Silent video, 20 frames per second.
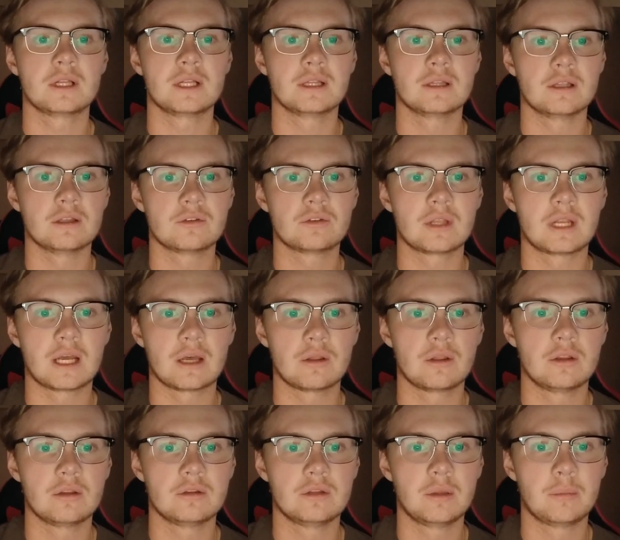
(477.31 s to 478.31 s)
illness and how
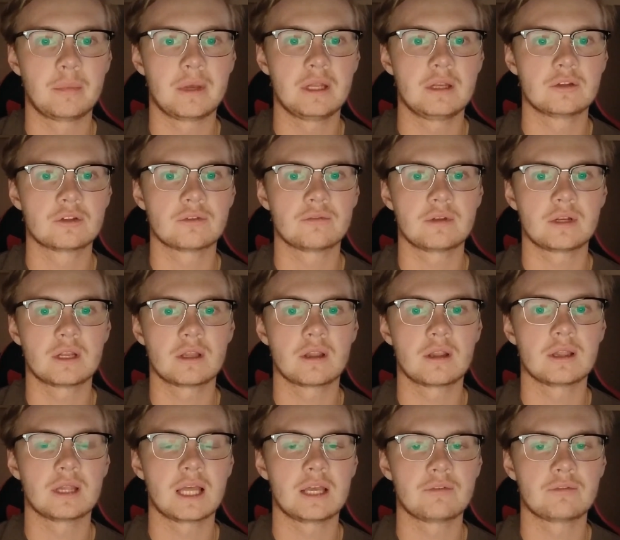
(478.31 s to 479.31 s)
the dependence of another
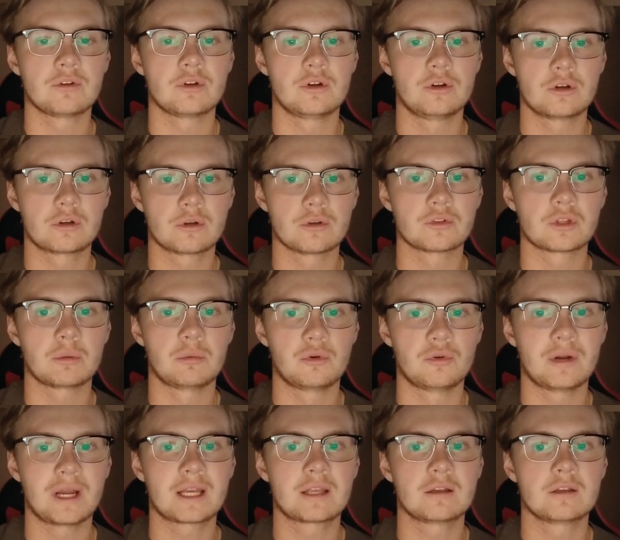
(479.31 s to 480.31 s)
life on her caused a
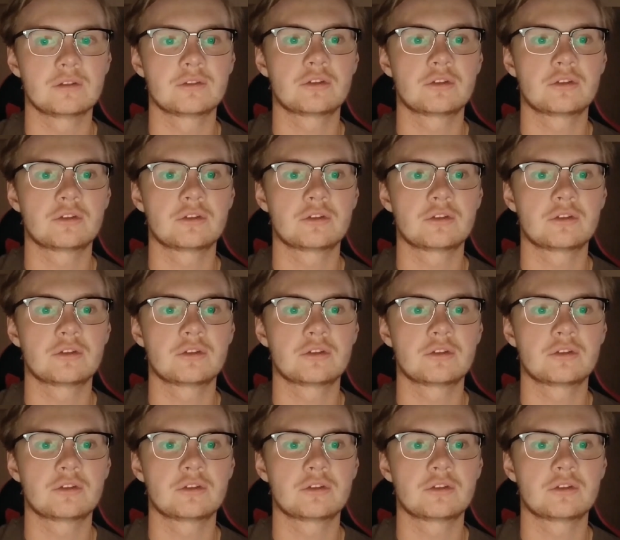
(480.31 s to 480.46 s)
miraculous